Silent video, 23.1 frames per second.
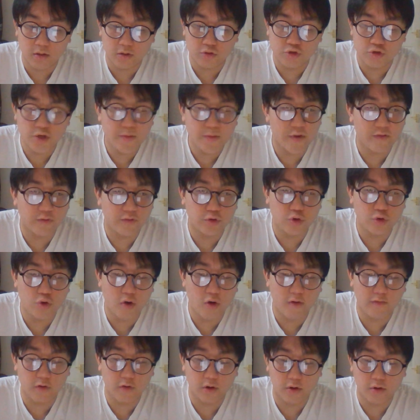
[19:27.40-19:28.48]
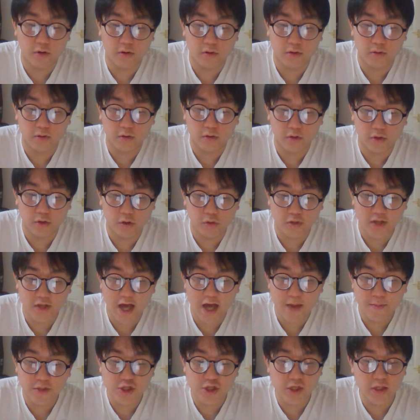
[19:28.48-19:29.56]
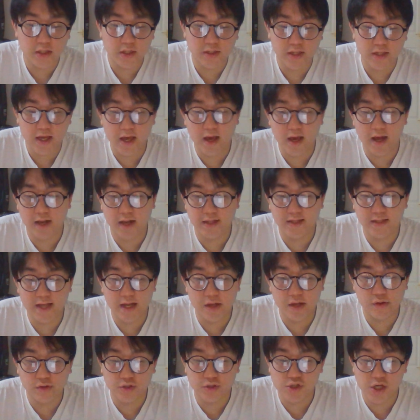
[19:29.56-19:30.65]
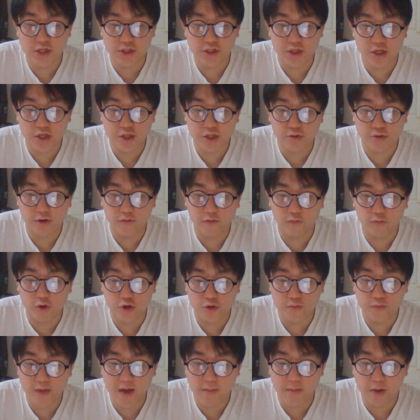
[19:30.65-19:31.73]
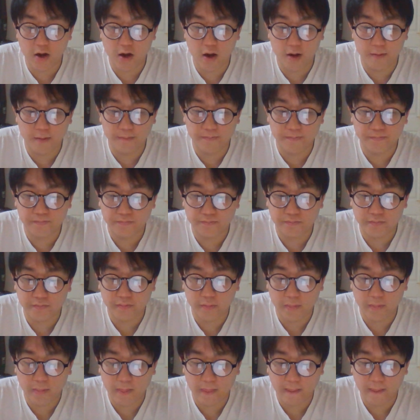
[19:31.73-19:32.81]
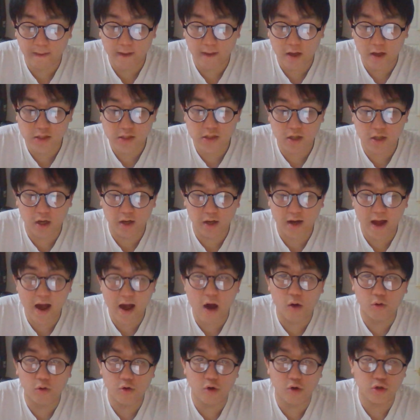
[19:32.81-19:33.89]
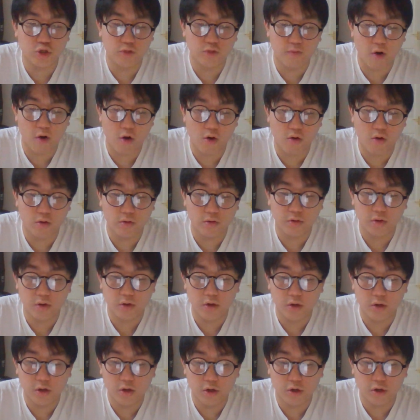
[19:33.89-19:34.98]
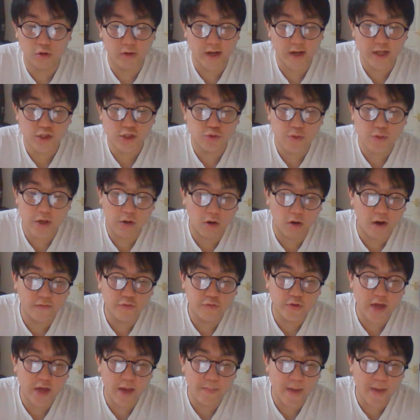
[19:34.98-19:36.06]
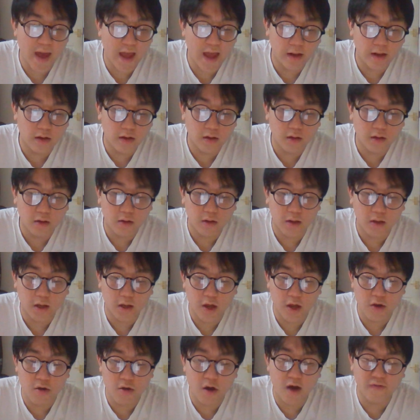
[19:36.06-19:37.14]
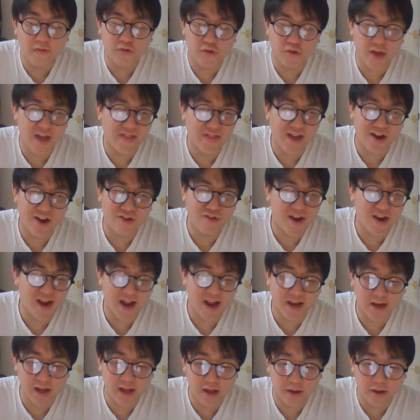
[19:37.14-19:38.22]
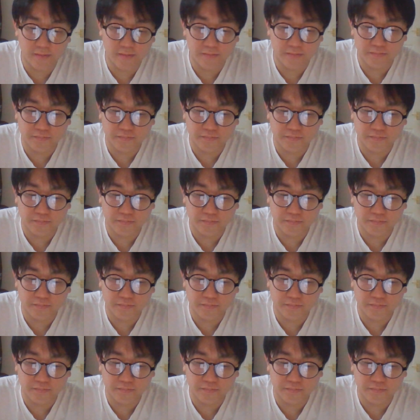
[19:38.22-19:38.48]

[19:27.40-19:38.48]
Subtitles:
dreaming of a do-over. Your time machine is here and it's telling you to change the history of what you may become. Start now, not tomorrow. Not next week or after you get paid. Not after you get that great idea.